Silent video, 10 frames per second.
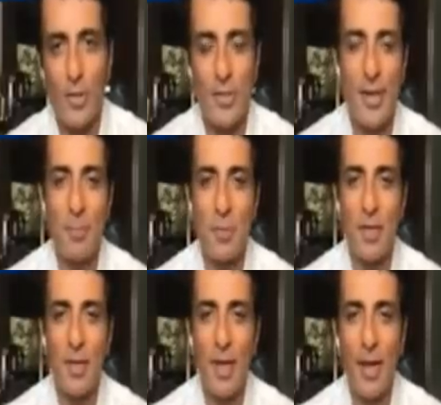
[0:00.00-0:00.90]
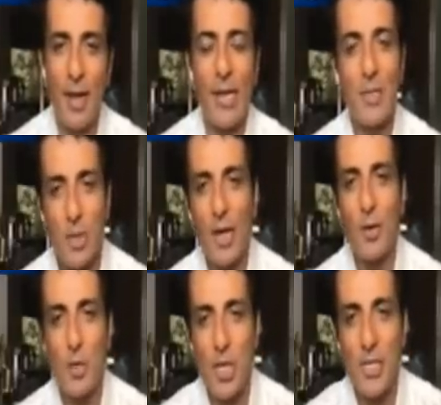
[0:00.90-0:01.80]
footsteps, and let's try
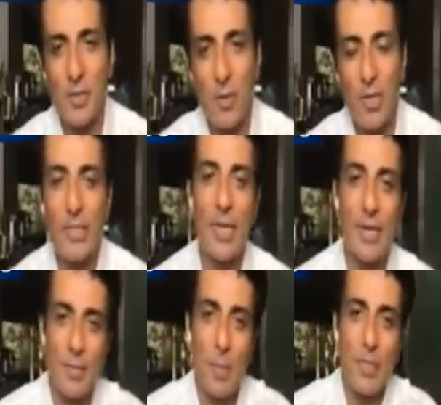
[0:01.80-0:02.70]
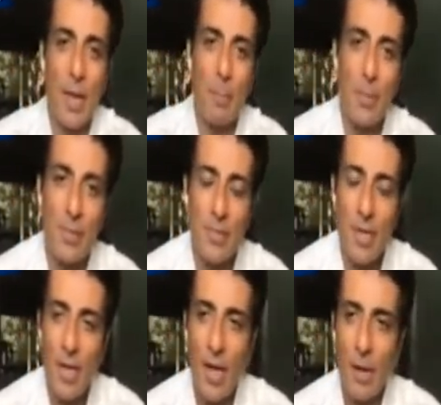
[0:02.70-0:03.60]
to change the world, set some examples,
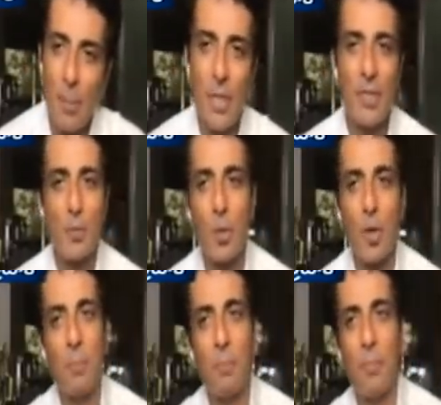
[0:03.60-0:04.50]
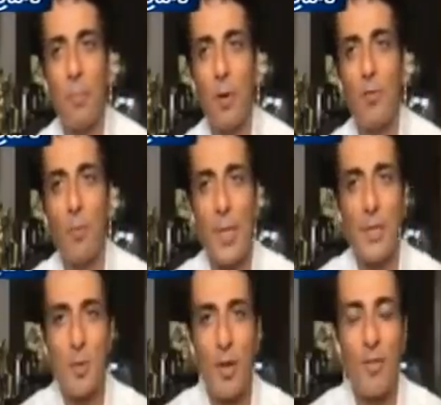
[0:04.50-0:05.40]
and make this world a beautiful
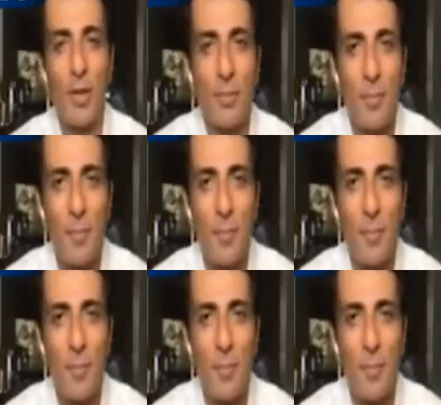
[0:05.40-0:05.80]
place to live in.